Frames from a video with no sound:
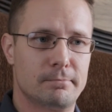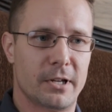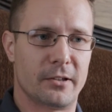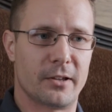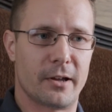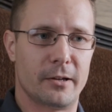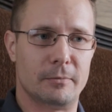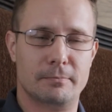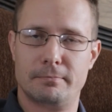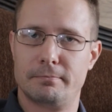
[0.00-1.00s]
As I
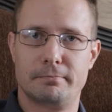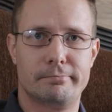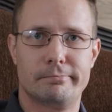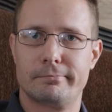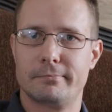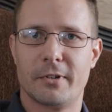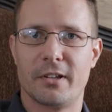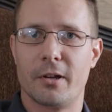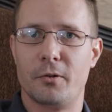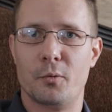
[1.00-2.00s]

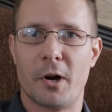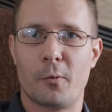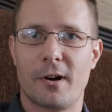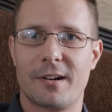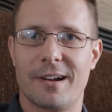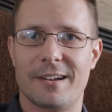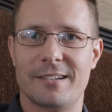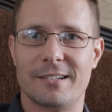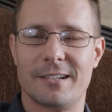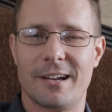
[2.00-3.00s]
do my work,
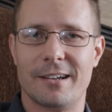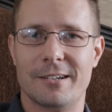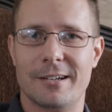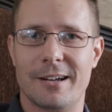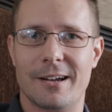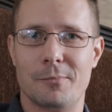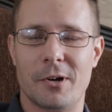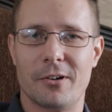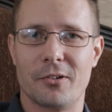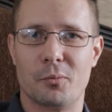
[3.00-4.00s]
I'm
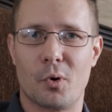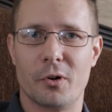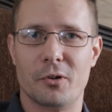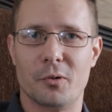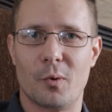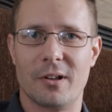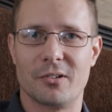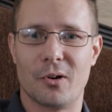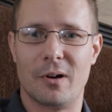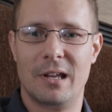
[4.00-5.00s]
here to support you as well. So,